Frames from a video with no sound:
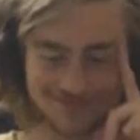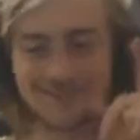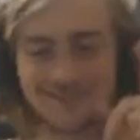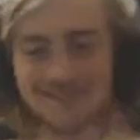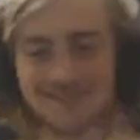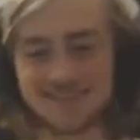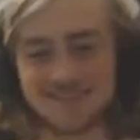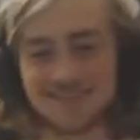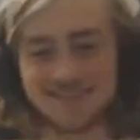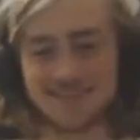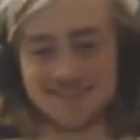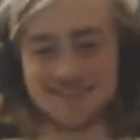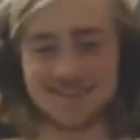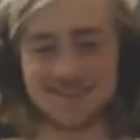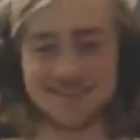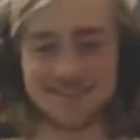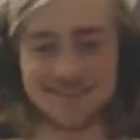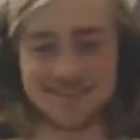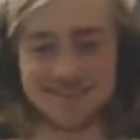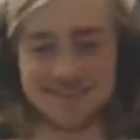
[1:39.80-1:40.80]

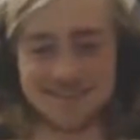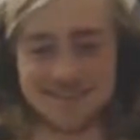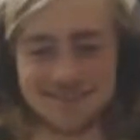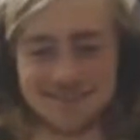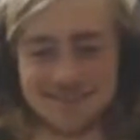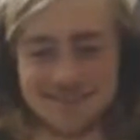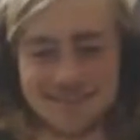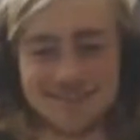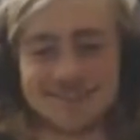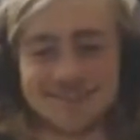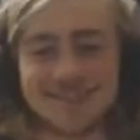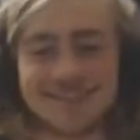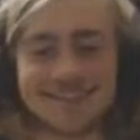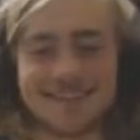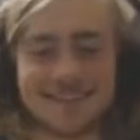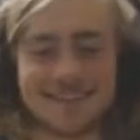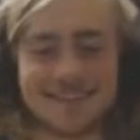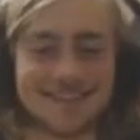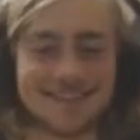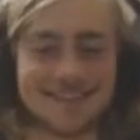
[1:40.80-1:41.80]

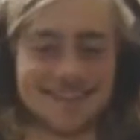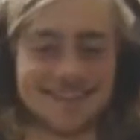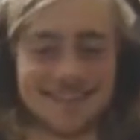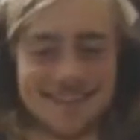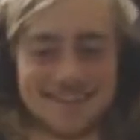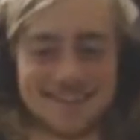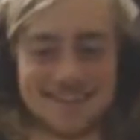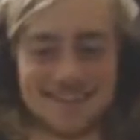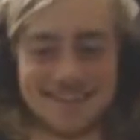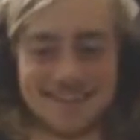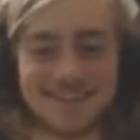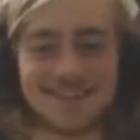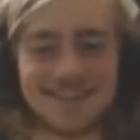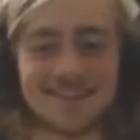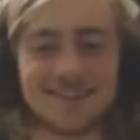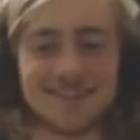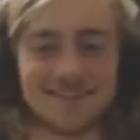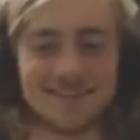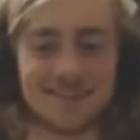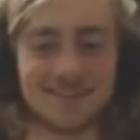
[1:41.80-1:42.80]

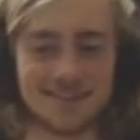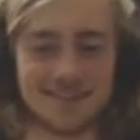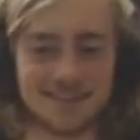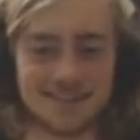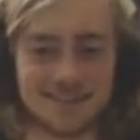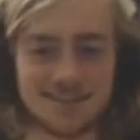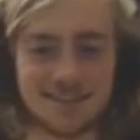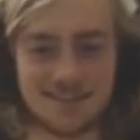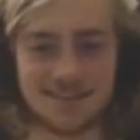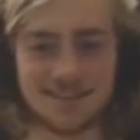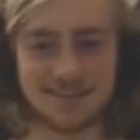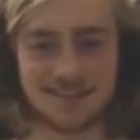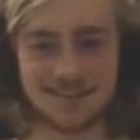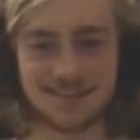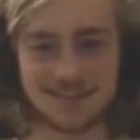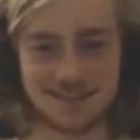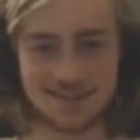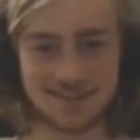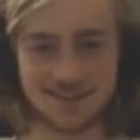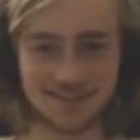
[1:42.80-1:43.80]

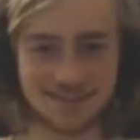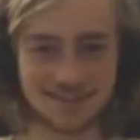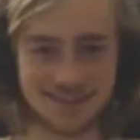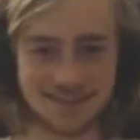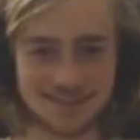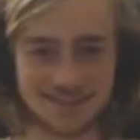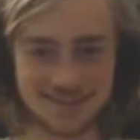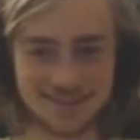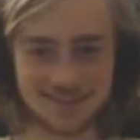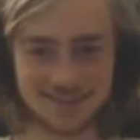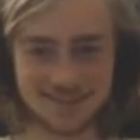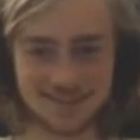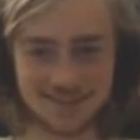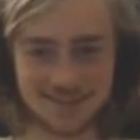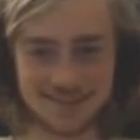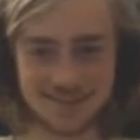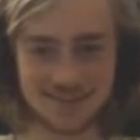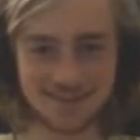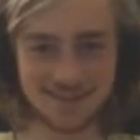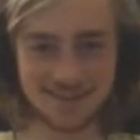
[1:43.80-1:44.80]
(not speaking)